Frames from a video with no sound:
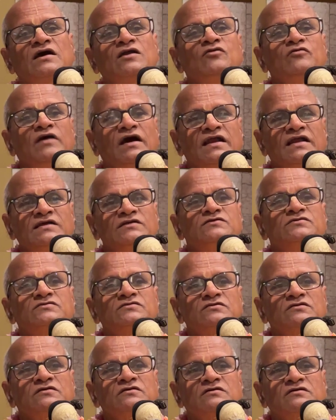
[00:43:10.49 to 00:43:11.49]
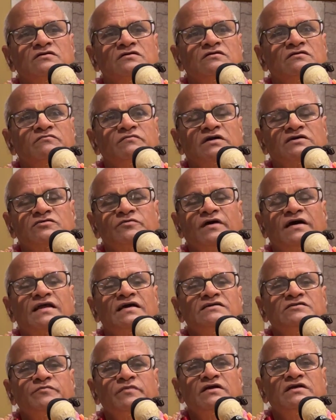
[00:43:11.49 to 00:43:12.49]
Can you make some
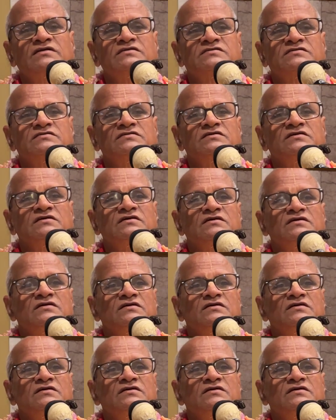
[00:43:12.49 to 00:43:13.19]
arrangements?